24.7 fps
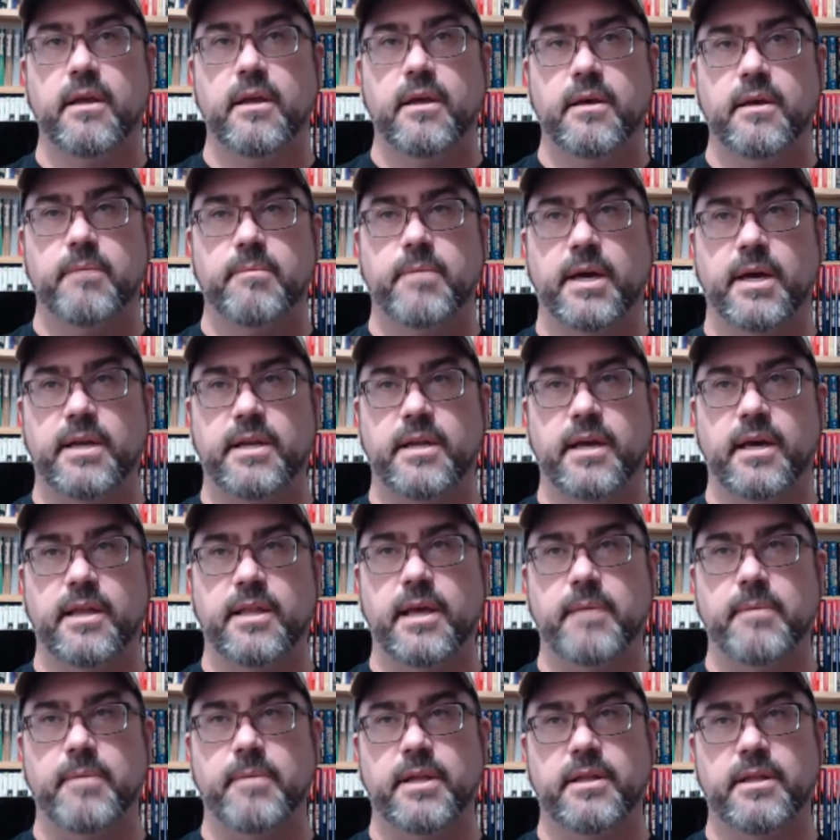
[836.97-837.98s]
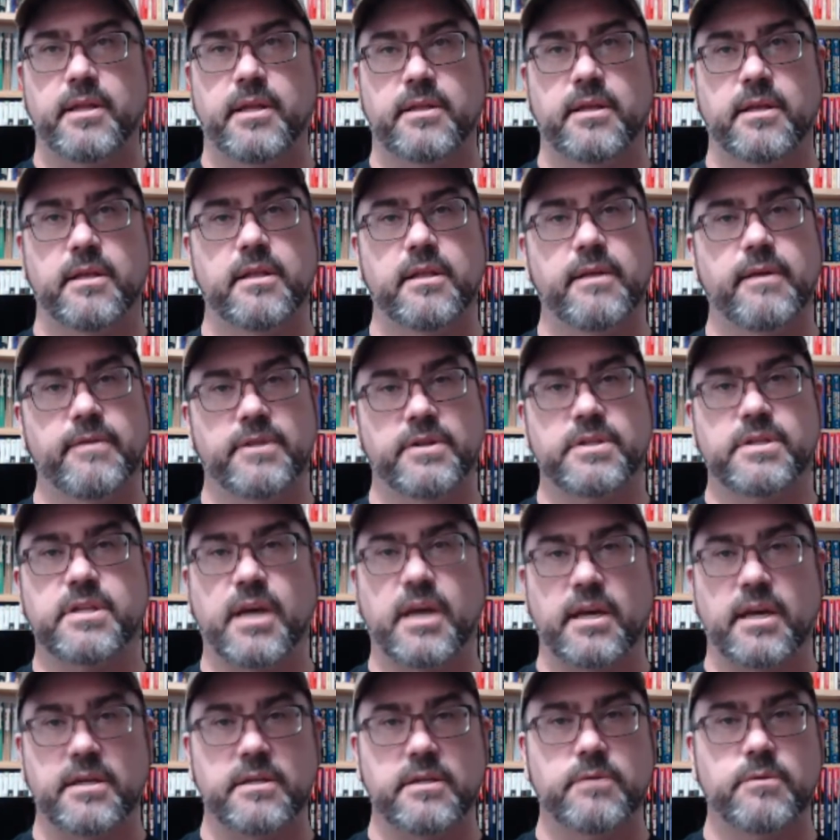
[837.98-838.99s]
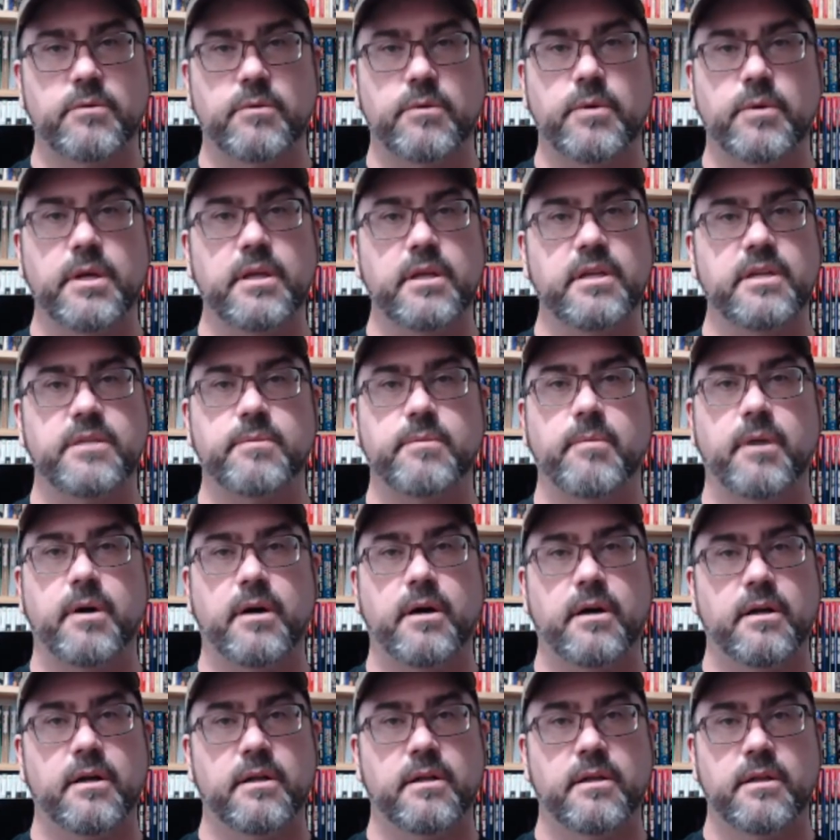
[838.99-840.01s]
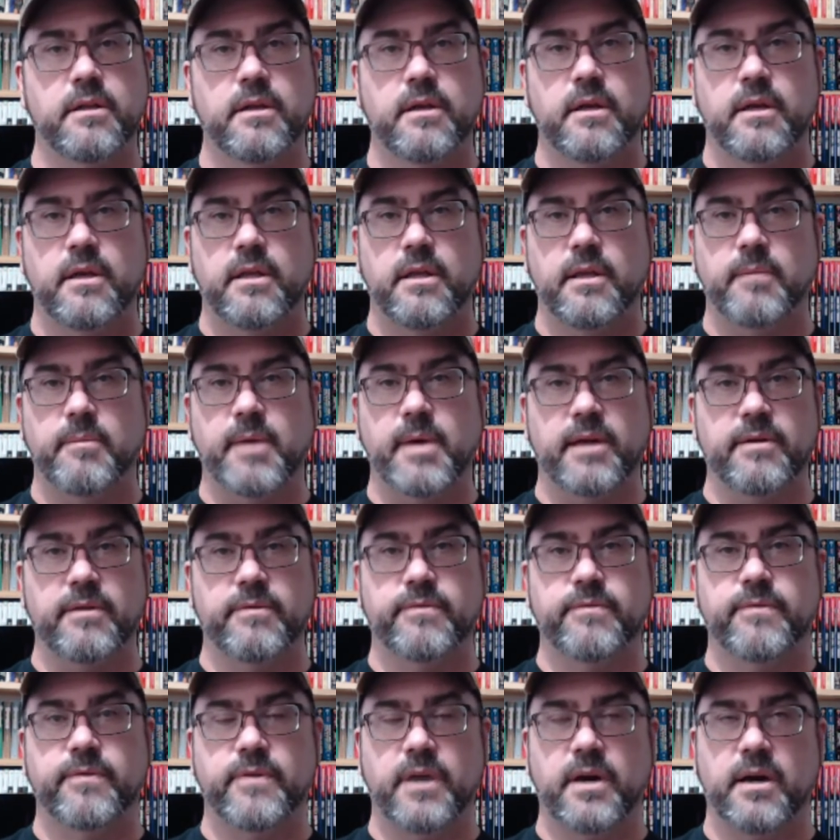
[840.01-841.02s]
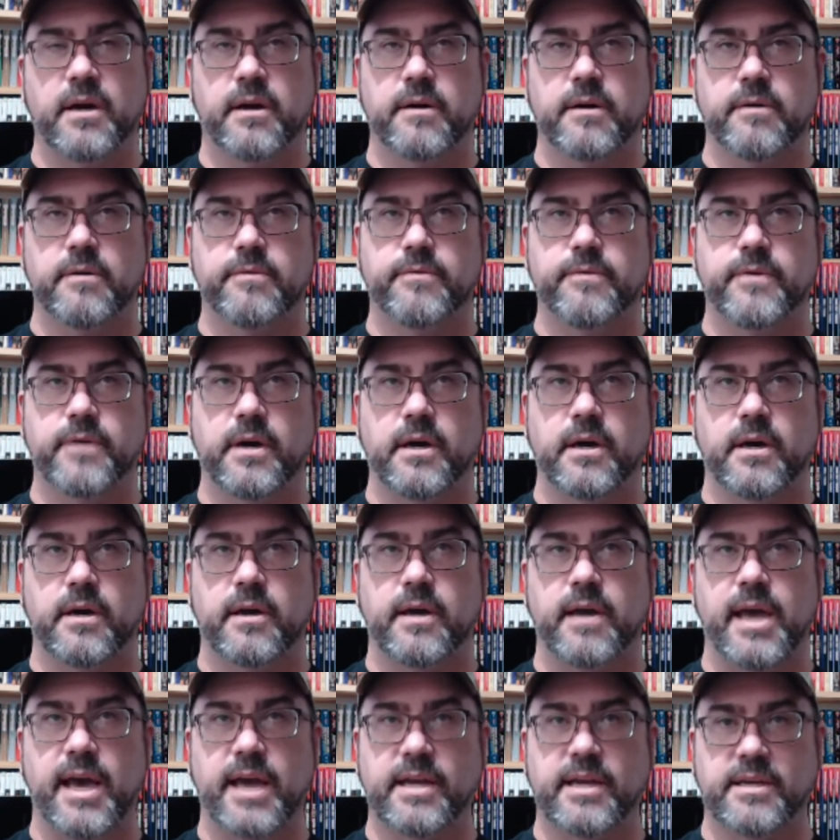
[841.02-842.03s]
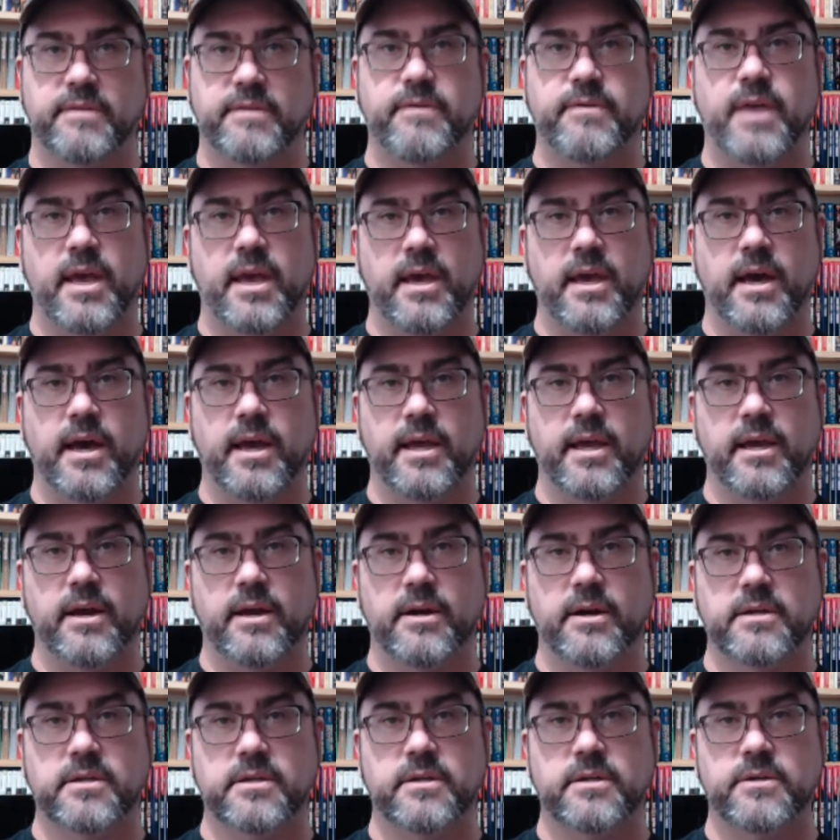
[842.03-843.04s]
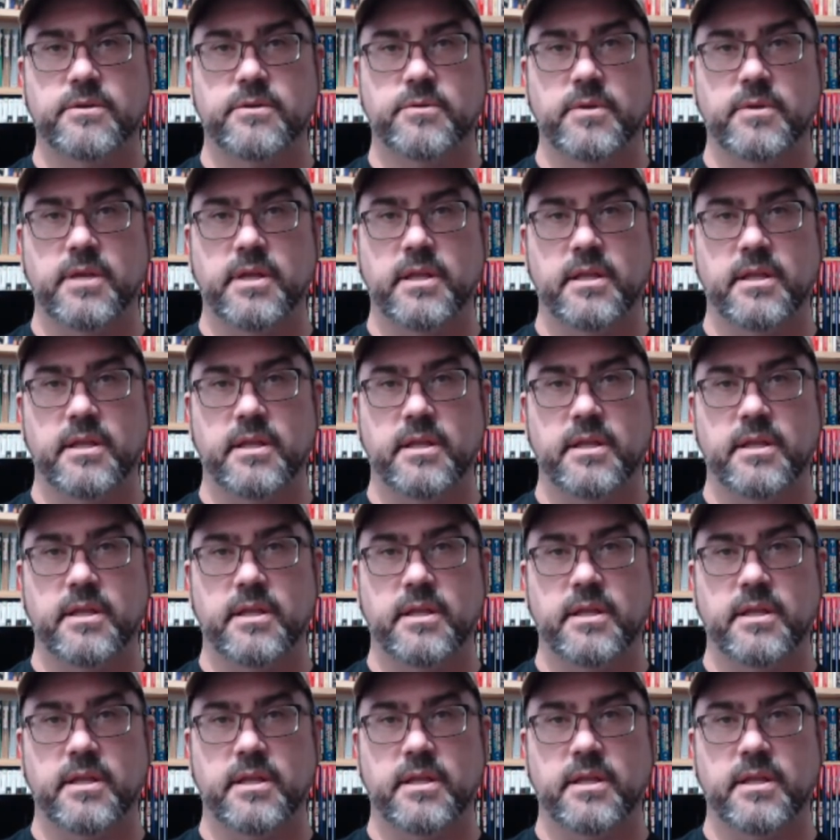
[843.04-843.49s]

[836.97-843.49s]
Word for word: But that meant that the level sizes were really small. The amount of active AI characters within the